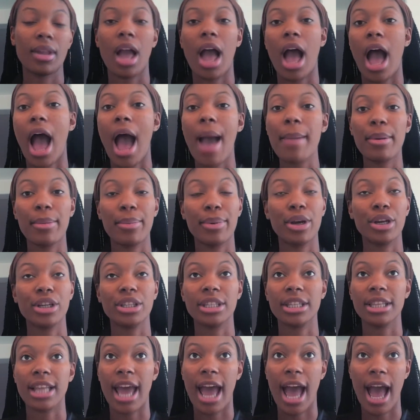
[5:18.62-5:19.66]
I'm a
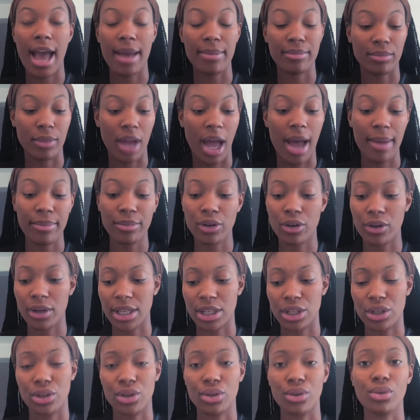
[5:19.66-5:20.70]
person that I'm going
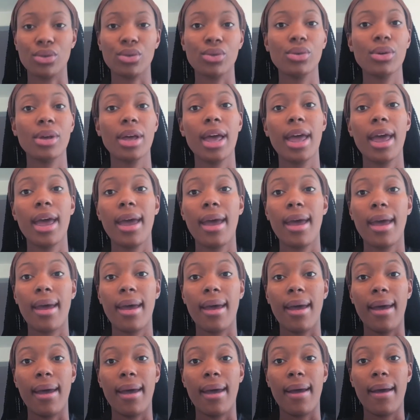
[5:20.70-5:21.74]
to
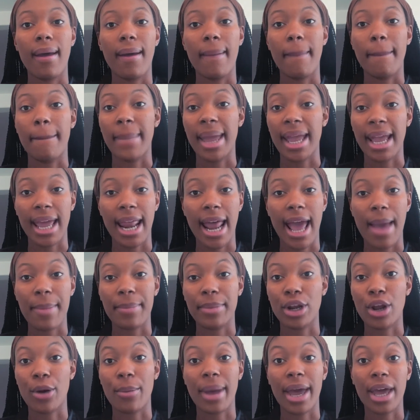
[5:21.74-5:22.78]
make it happen
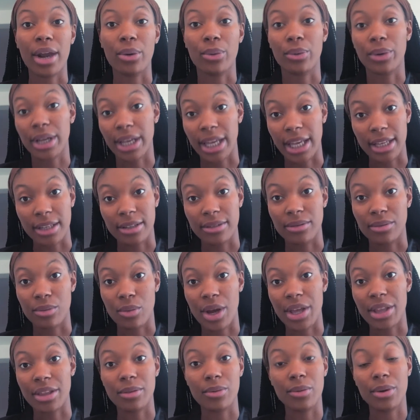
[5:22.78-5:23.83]
no matter what,
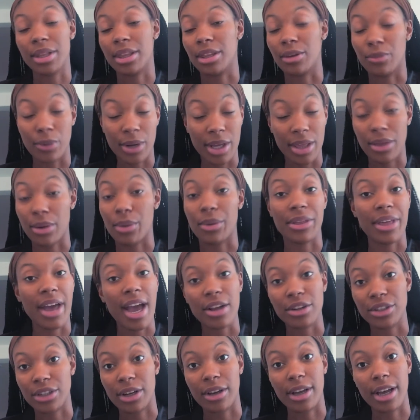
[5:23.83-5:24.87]
with or
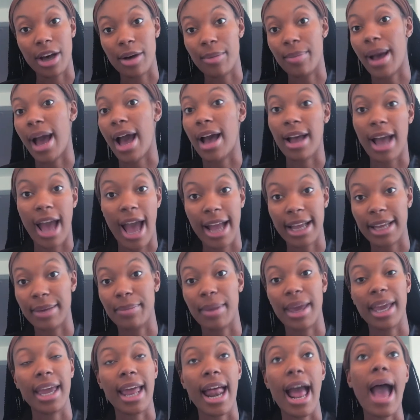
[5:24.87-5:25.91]
without your help. I can
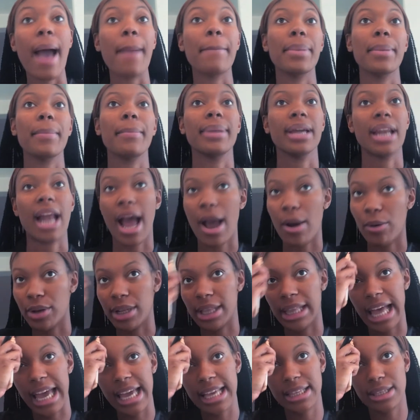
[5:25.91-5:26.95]
make it happen, but I would
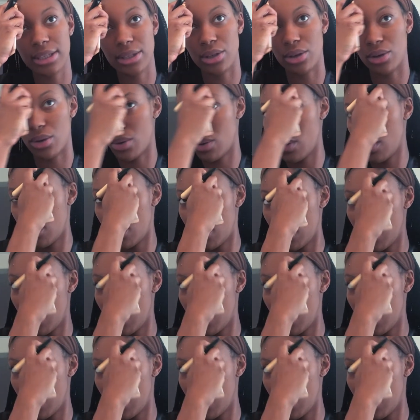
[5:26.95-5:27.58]
like to